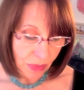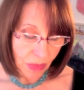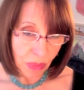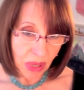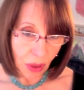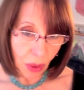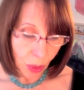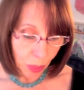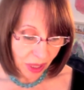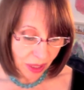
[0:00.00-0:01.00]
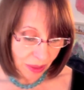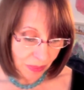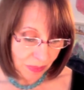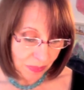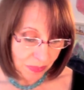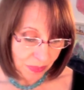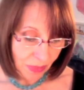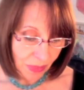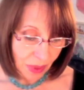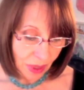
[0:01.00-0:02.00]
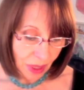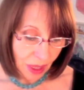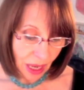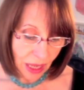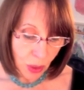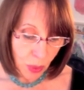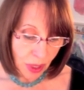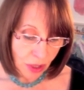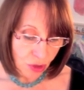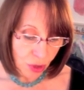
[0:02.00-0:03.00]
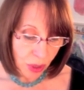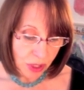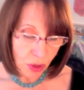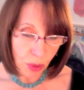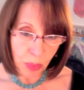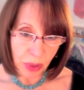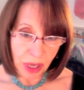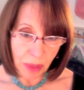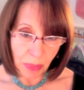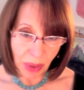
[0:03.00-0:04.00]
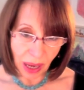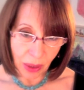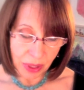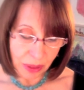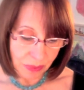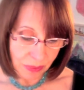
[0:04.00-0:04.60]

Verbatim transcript: Be open and you will enjoy supreme power.